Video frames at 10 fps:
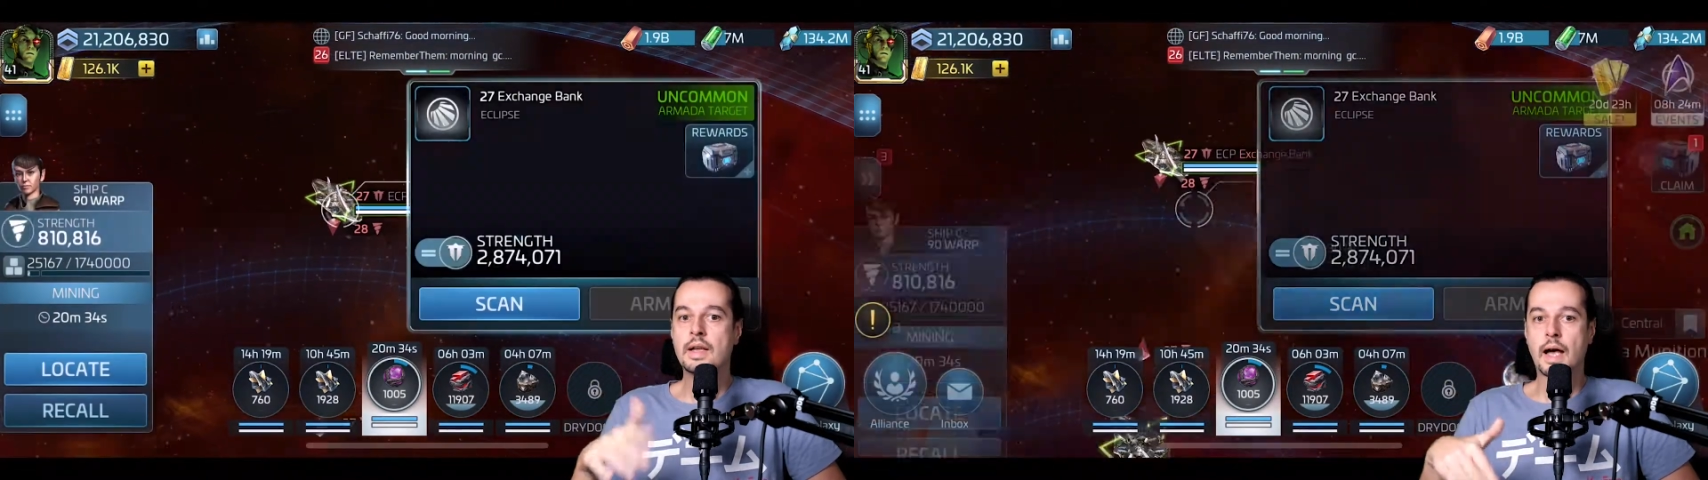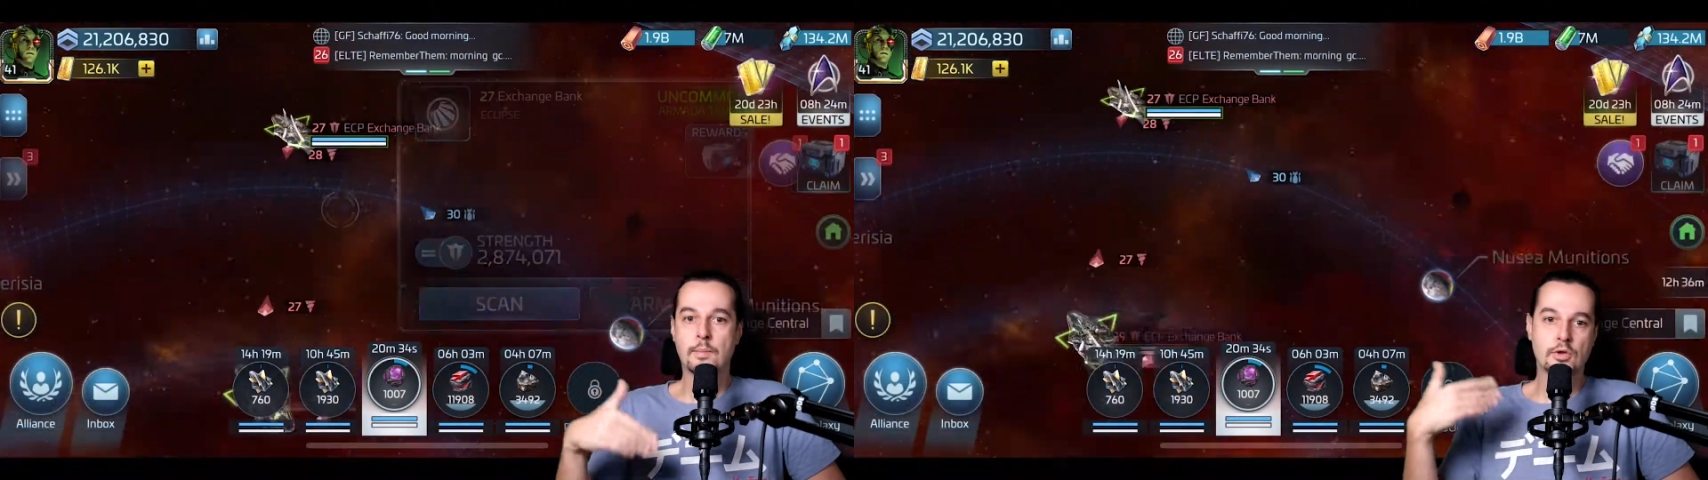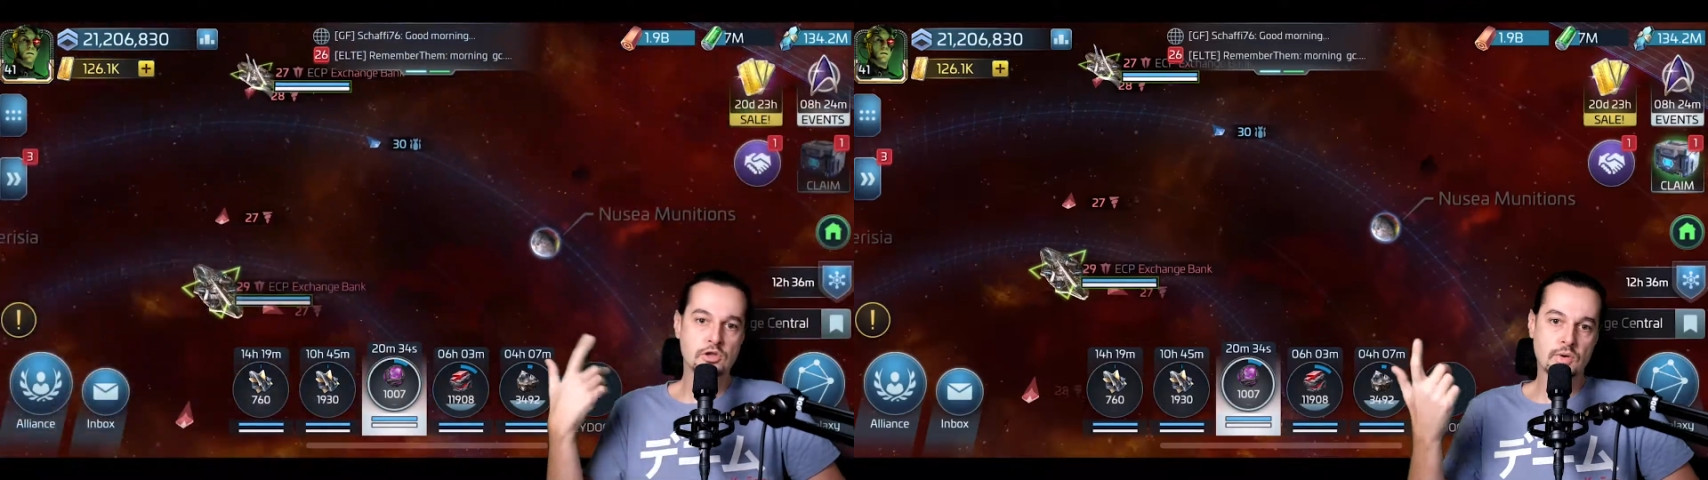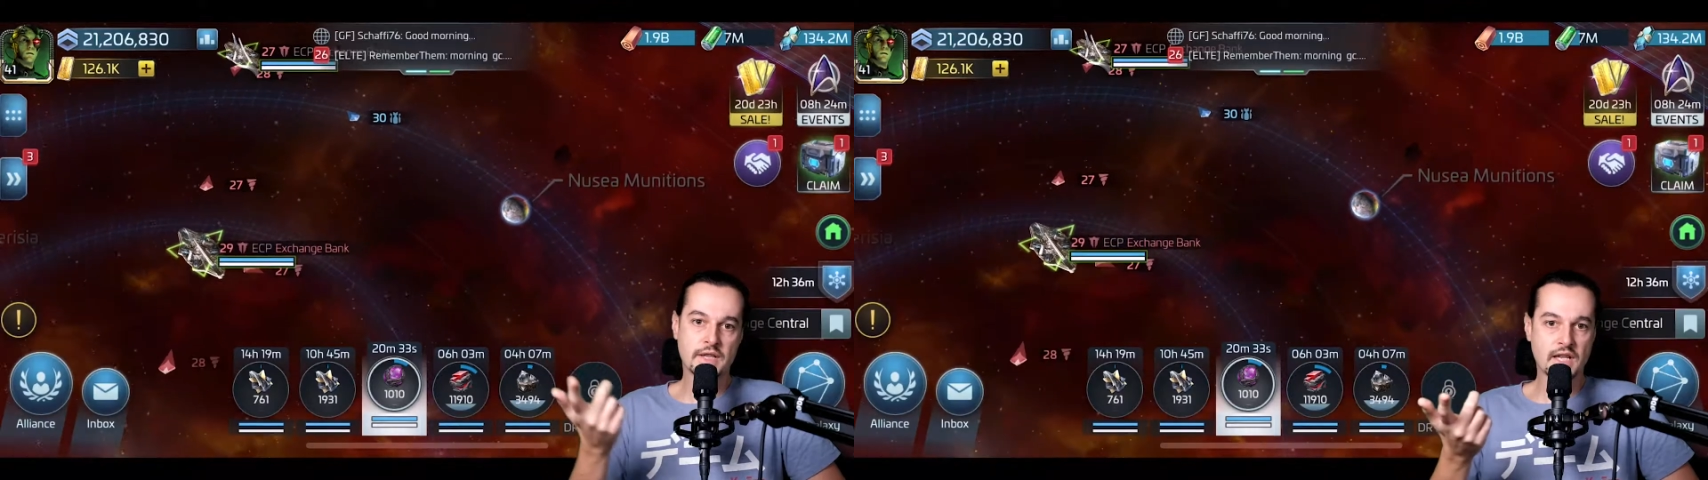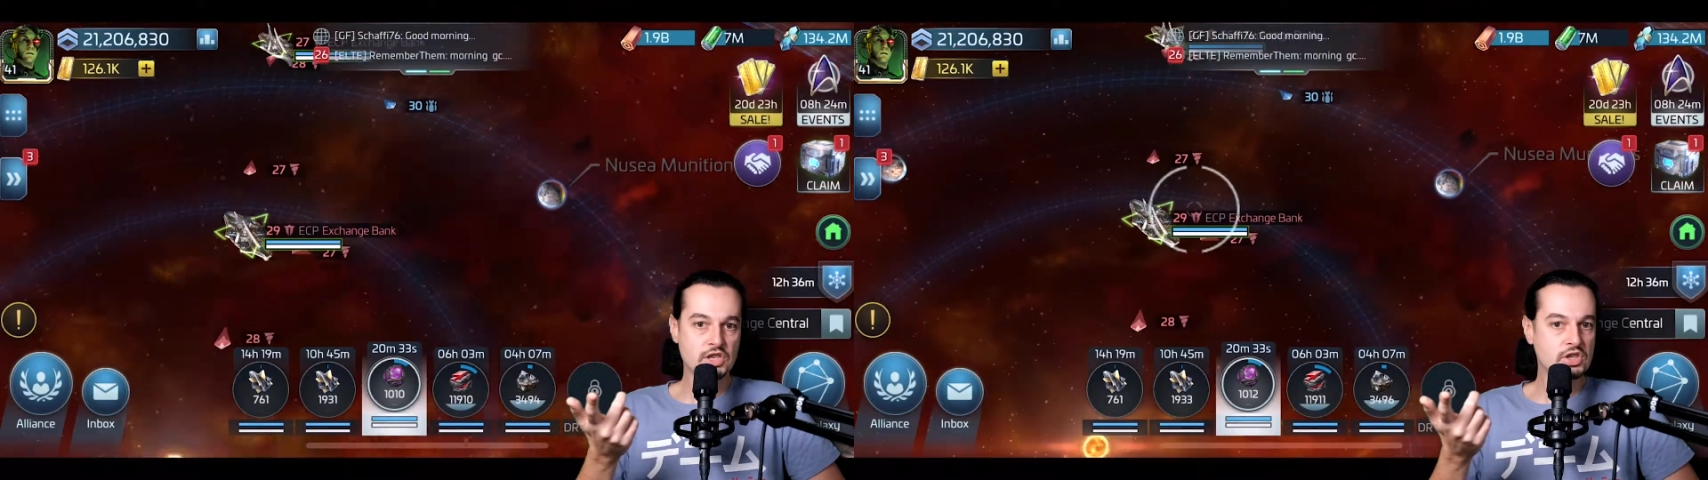I'm also
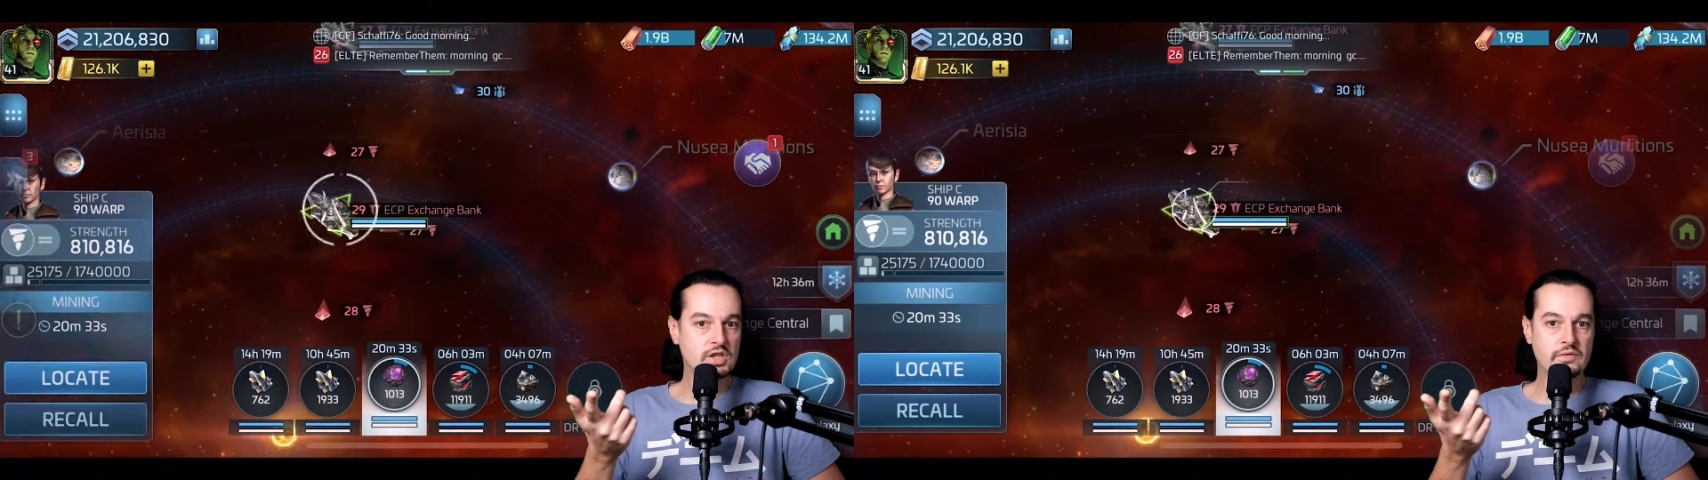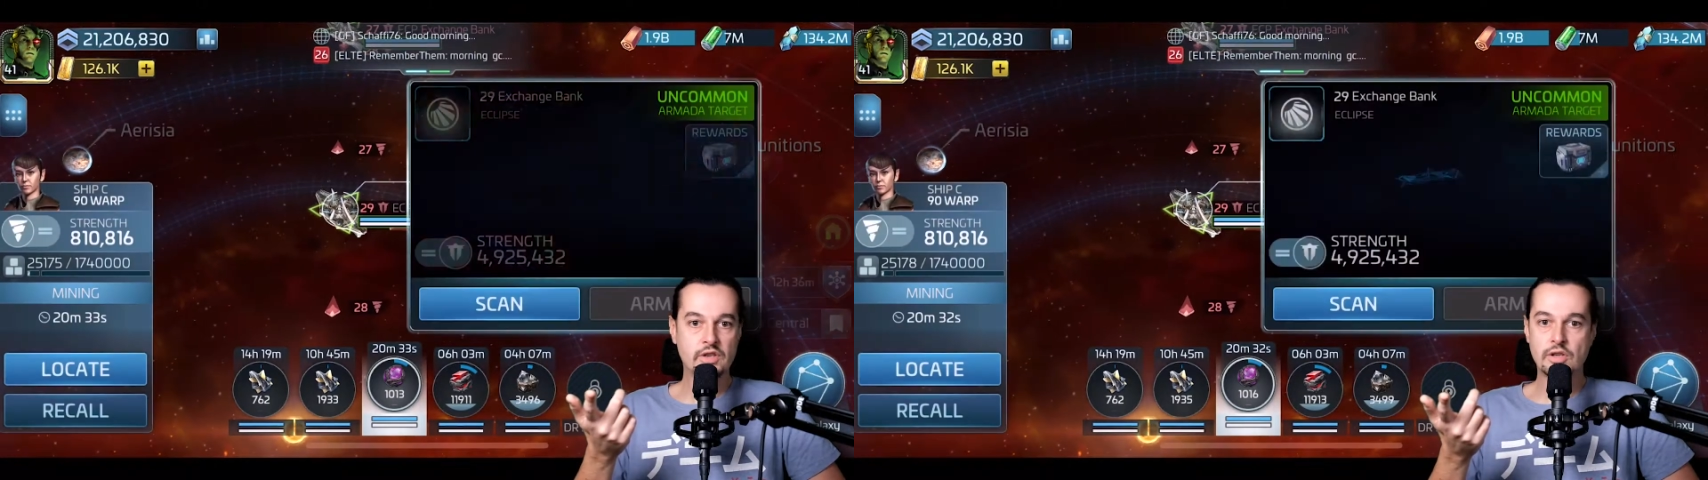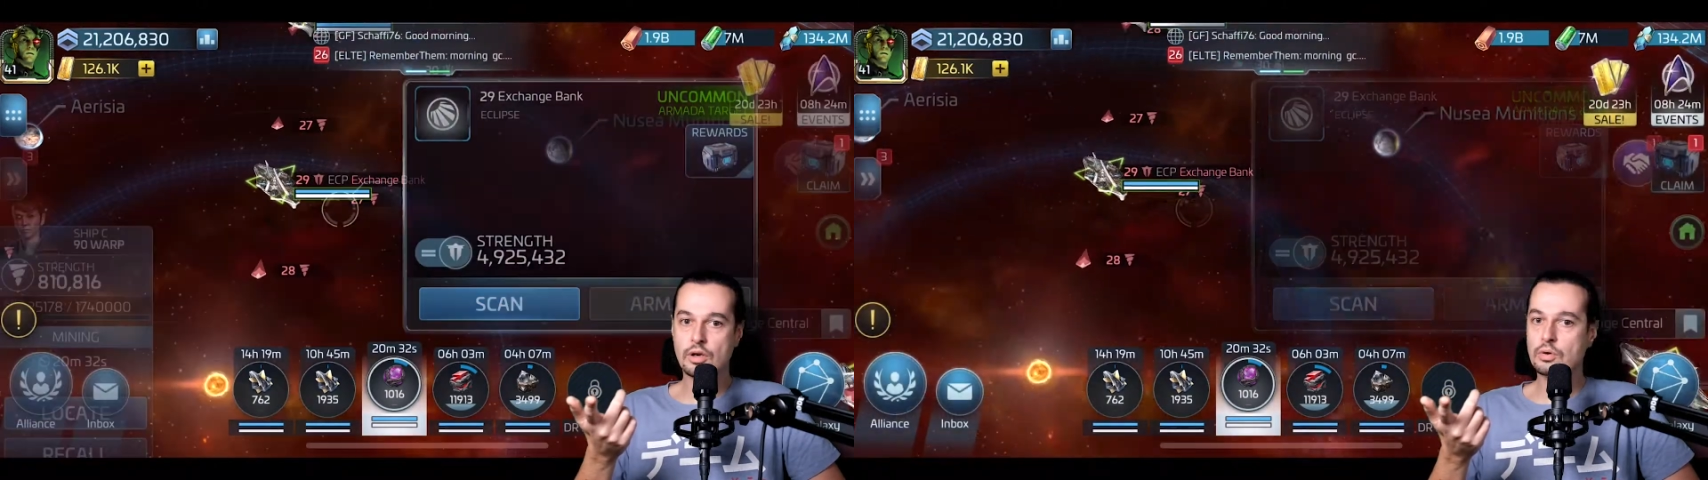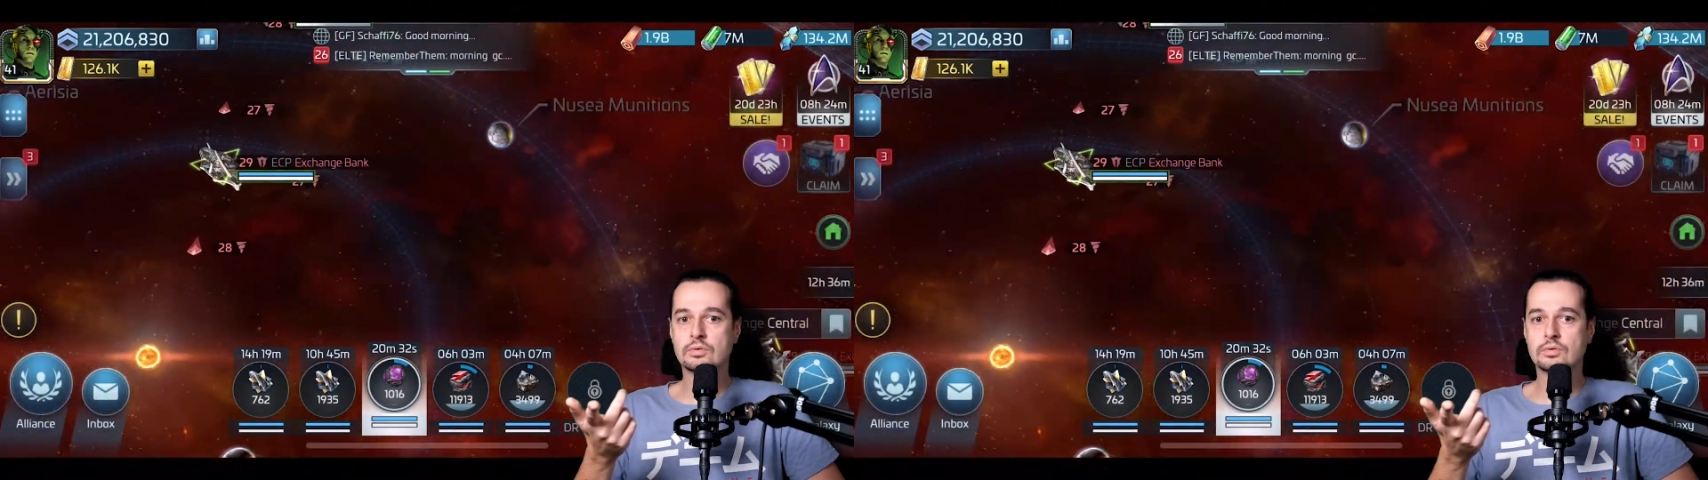attaching the video